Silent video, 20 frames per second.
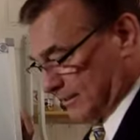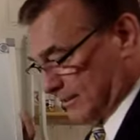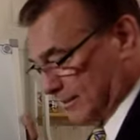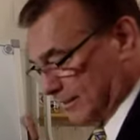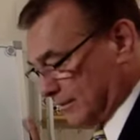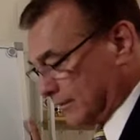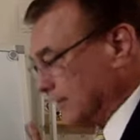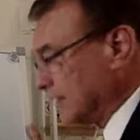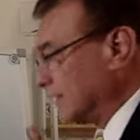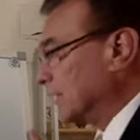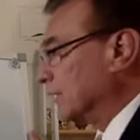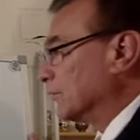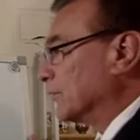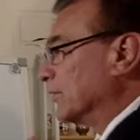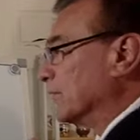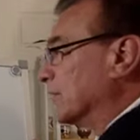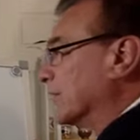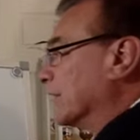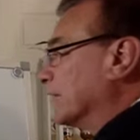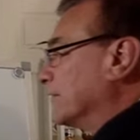So
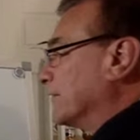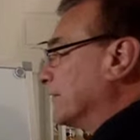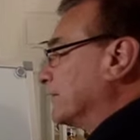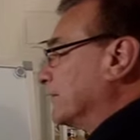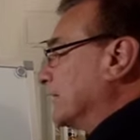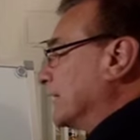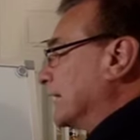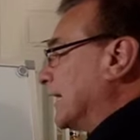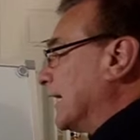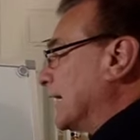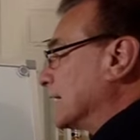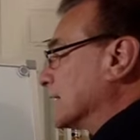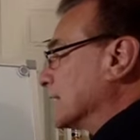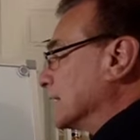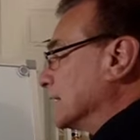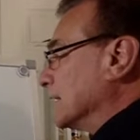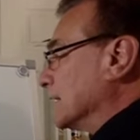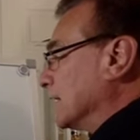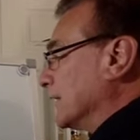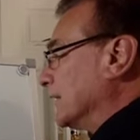we've got
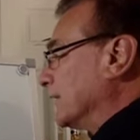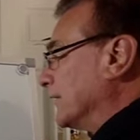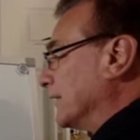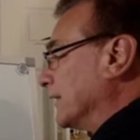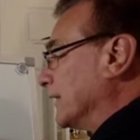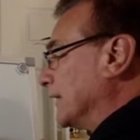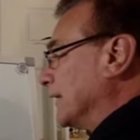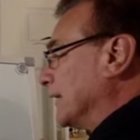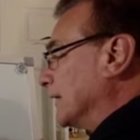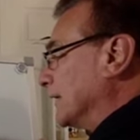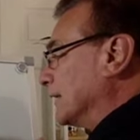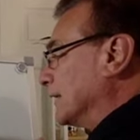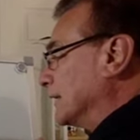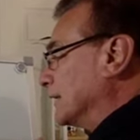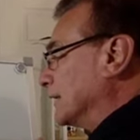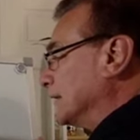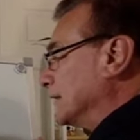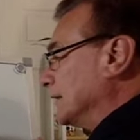50,000 over here.